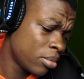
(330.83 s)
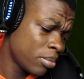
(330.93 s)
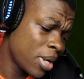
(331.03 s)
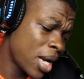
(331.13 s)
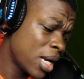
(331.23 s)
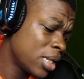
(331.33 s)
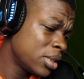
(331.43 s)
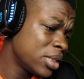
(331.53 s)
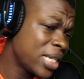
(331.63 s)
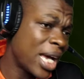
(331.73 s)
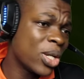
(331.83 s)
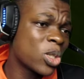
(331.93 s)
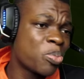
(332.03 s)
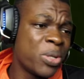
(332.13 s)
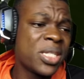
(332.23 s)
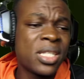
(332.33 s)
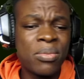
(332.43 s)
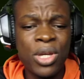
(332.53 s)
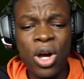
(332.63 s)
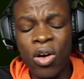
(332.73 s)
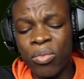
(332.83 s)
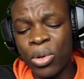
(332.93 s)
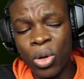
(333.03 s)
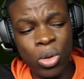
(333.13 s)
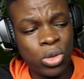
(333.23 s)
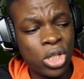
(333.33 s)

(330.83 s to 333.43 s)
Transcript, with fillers: Man, this guy just pissing me off, bro.